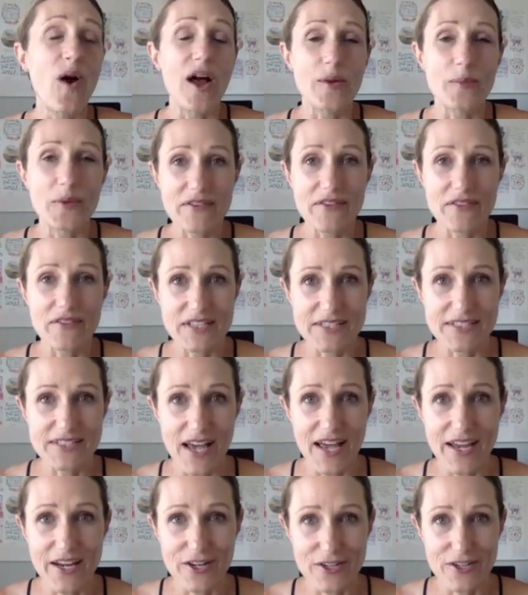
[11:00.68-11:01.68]
have a
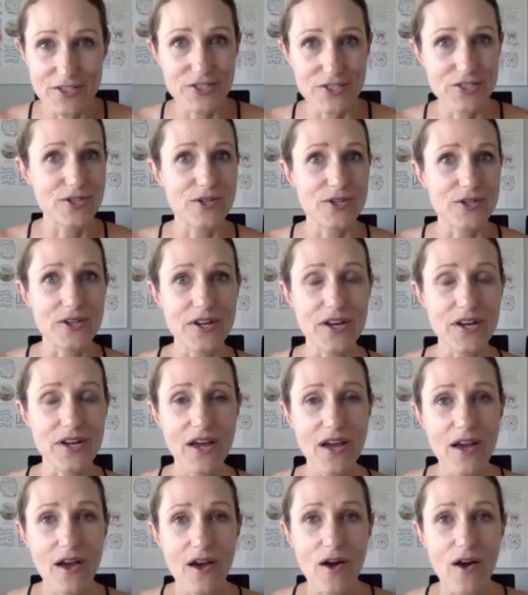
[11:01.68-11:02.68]
desire to turn
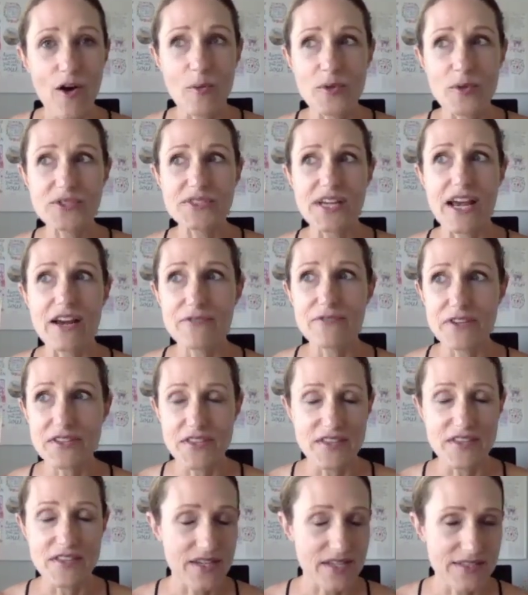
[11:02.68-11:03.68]
almost
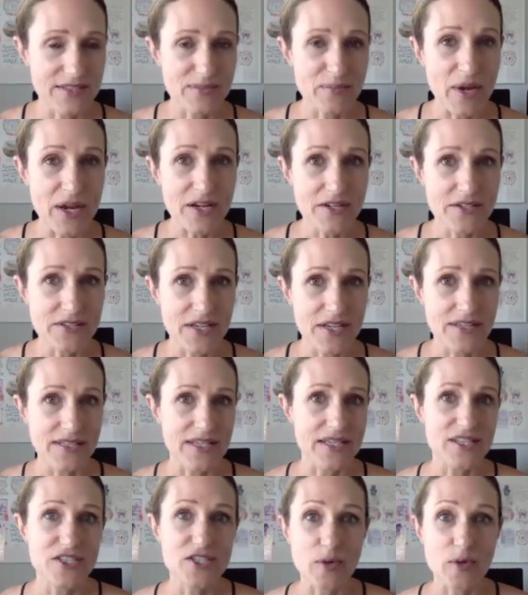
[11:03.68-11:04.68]
everything that inspires us
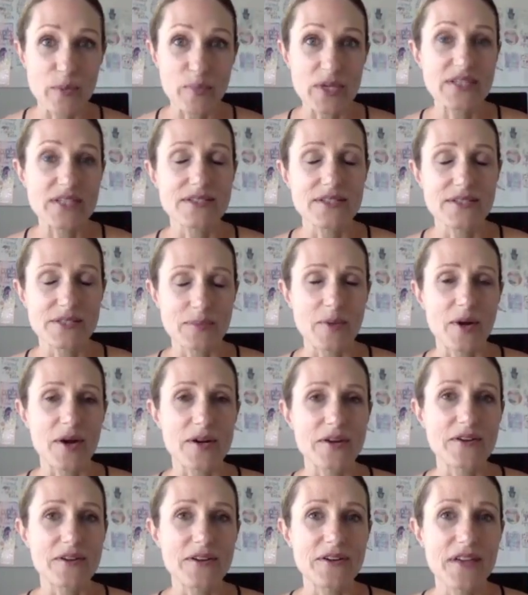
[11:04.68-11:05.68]
into a business
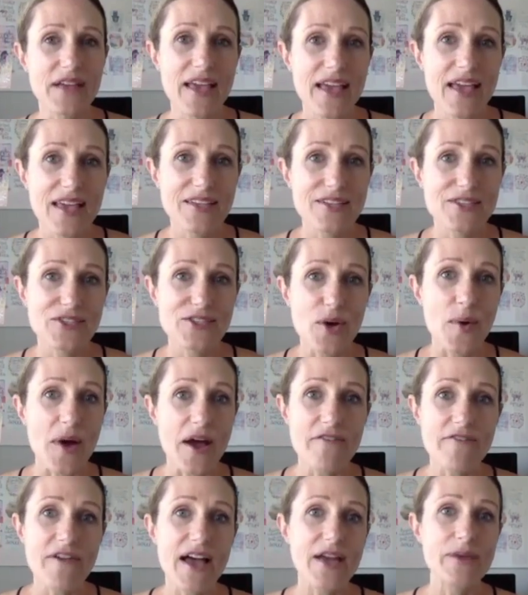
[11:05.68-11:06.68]
model. So
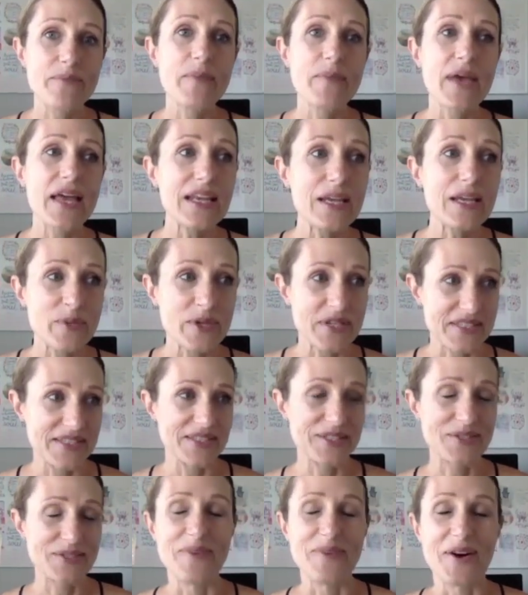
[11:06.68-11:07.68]
I've had many
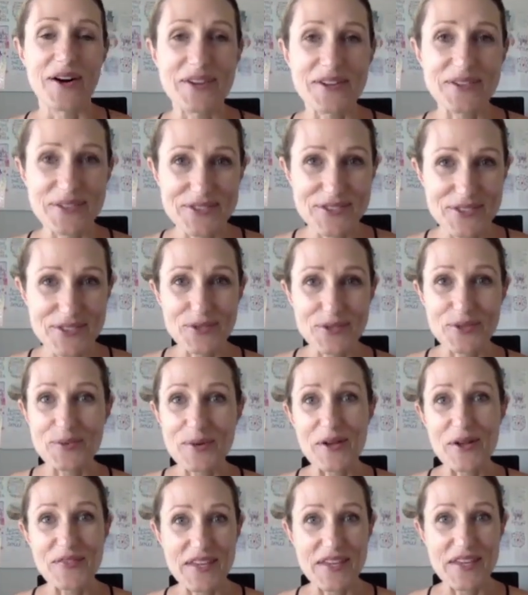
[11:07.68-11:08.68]
business models
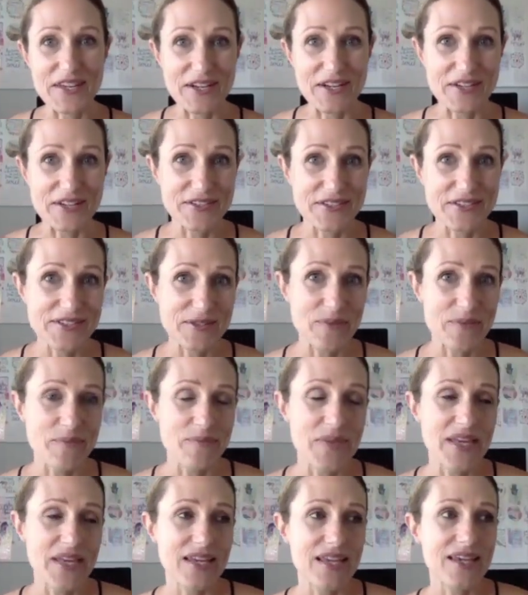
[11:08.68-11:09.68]
throughout the years,
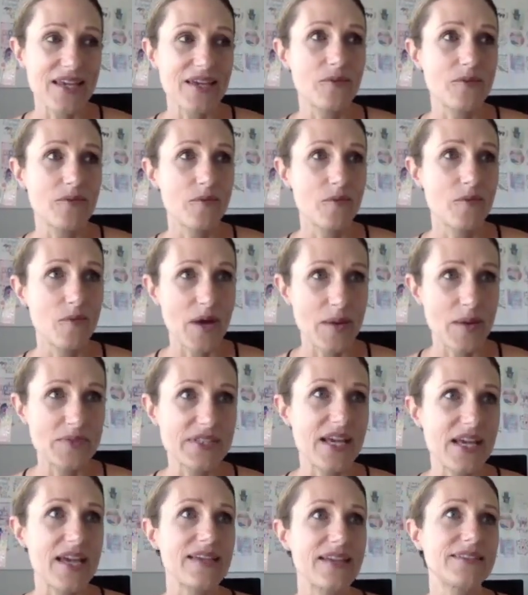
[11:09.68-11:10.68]
many
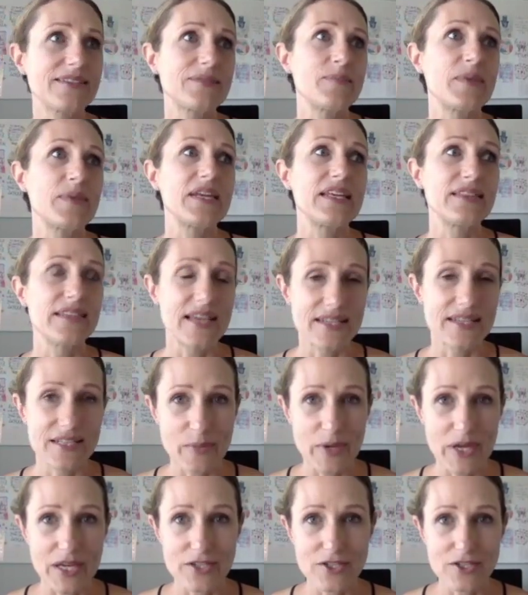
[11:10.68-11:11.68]
websites, many
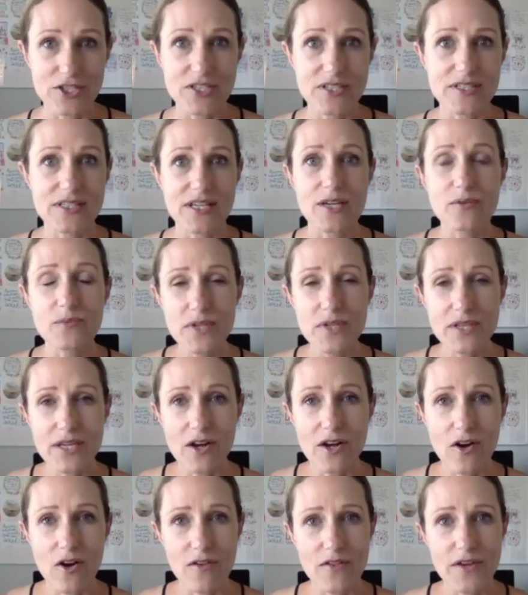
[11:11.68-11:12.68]
landing pages, and really
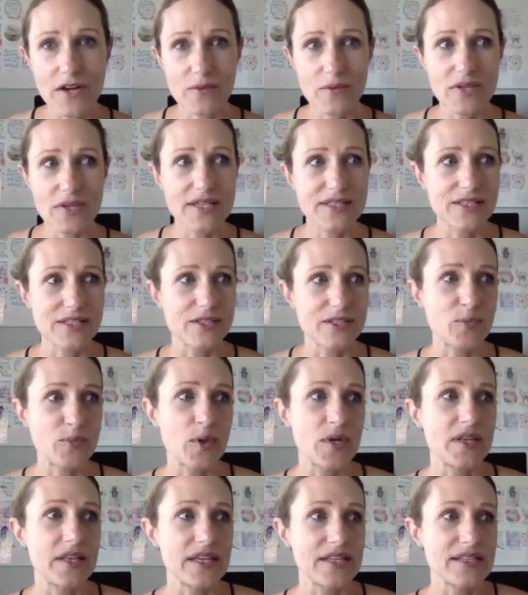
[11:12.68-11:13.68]
all that I realized it's
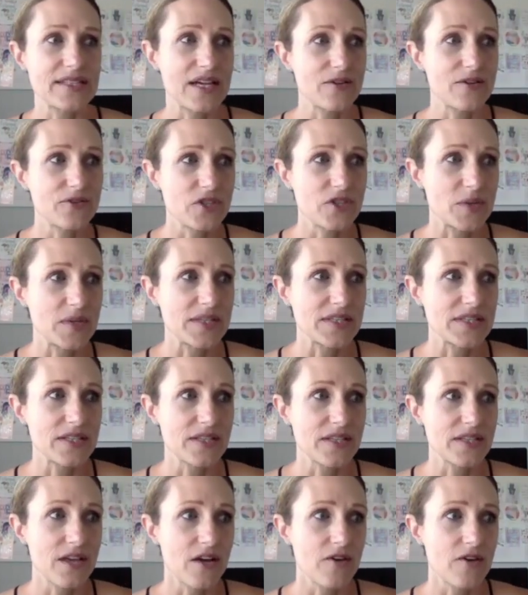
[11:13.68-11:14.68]
boiling down to is a
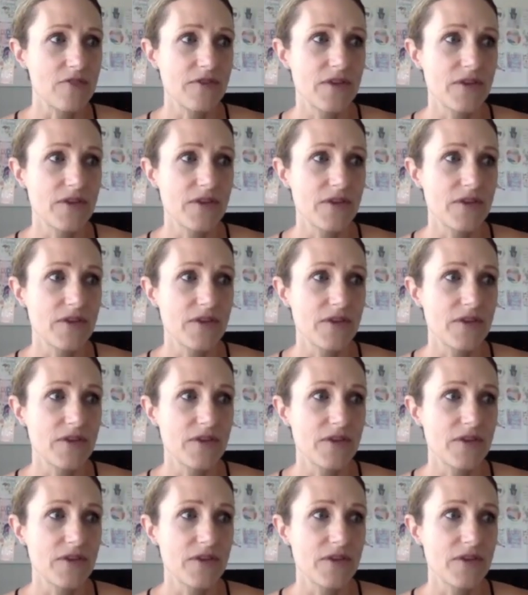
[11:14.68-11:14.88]
love